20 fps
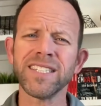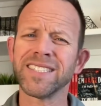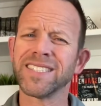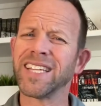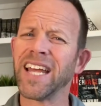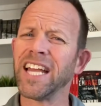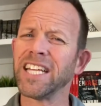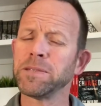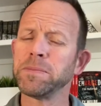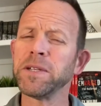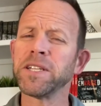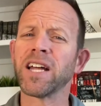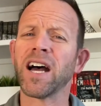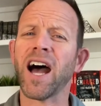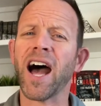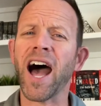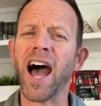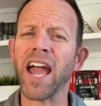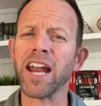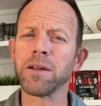takes me to
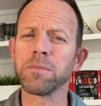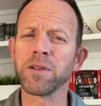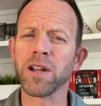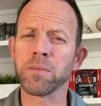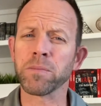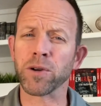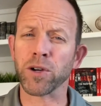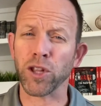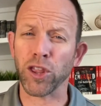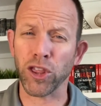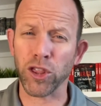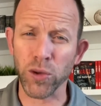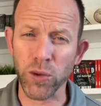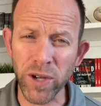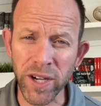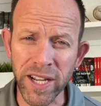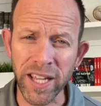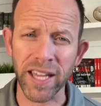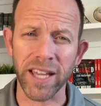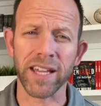item number
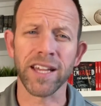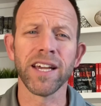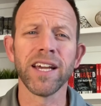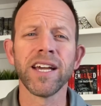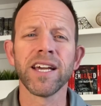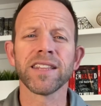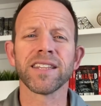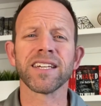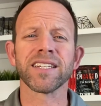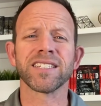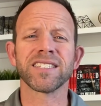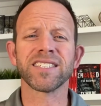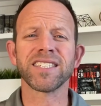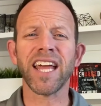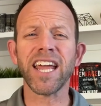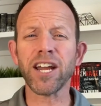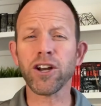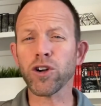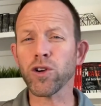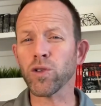three. The
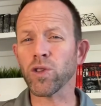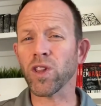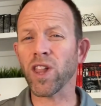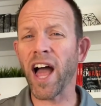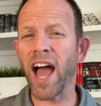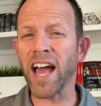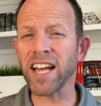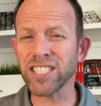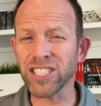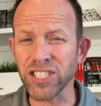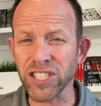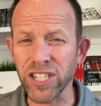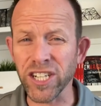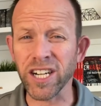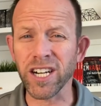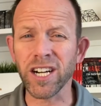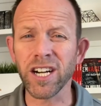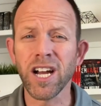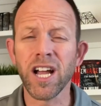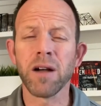state grew last
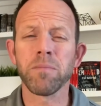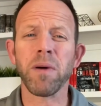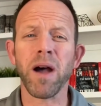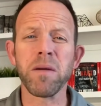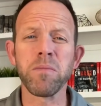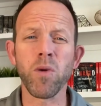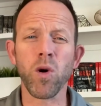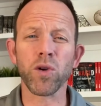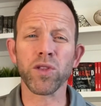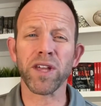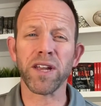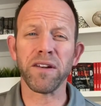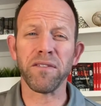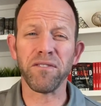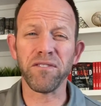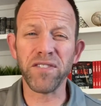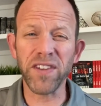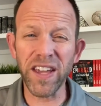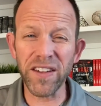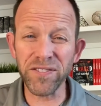year by more than
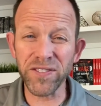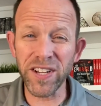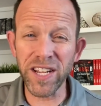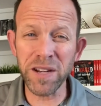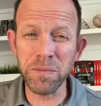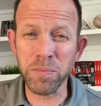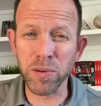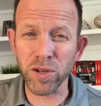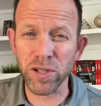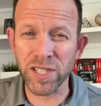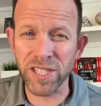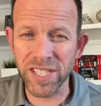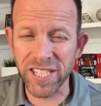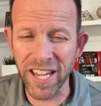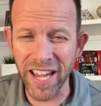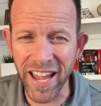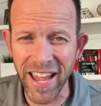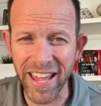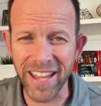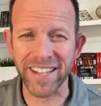
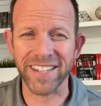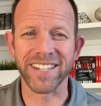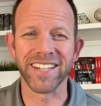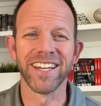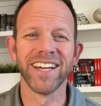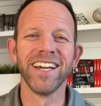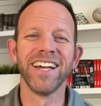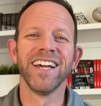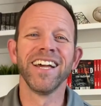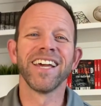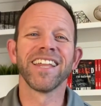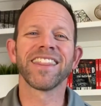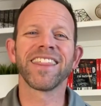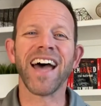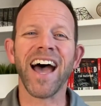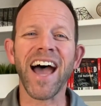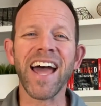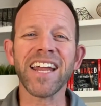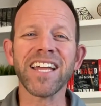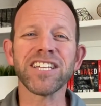15%.
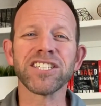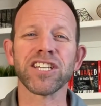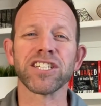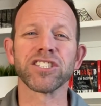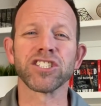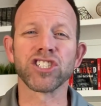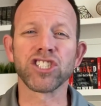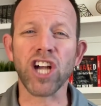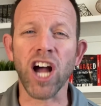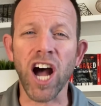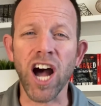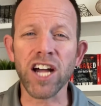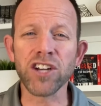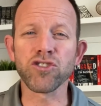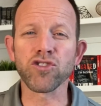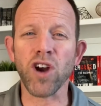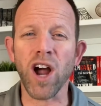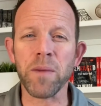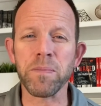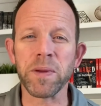That is a
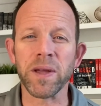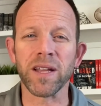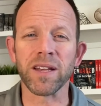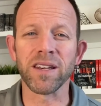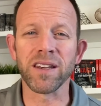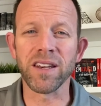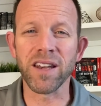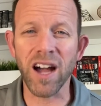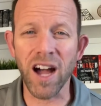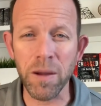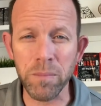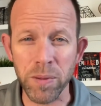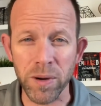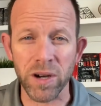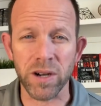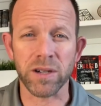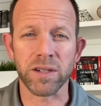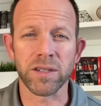jaw-dropping number.